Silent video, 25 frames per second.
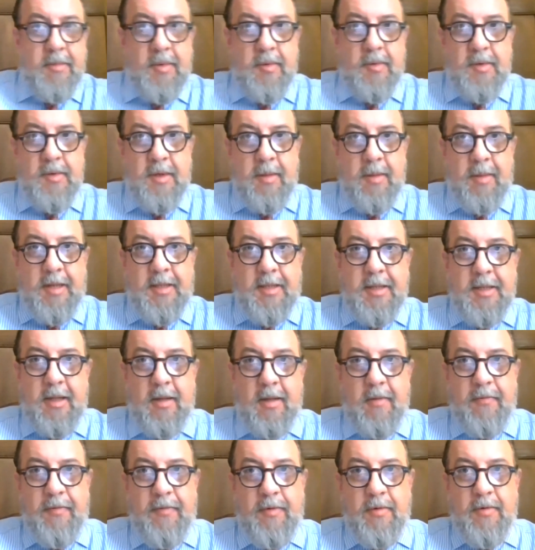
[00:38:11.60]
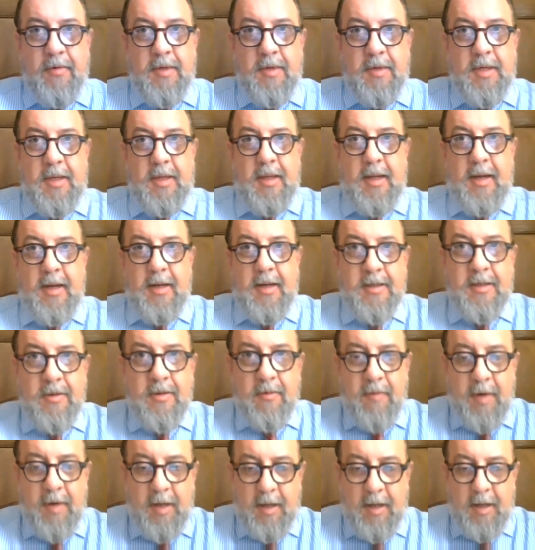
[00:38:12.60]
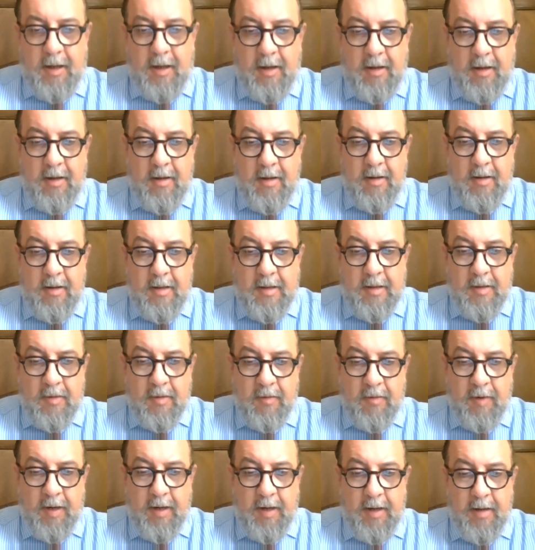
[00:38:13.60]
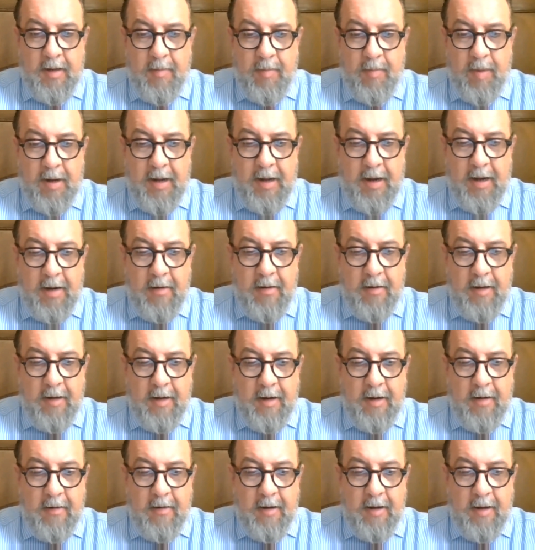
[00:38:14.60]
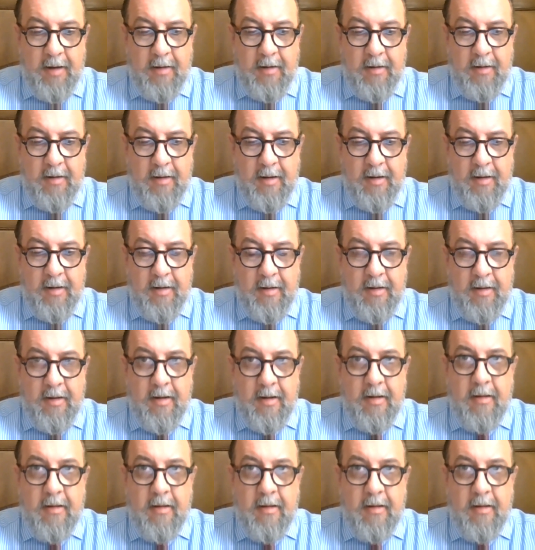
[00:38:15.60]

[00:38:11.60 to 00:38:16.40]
to some extent, of course, India is already a player there, and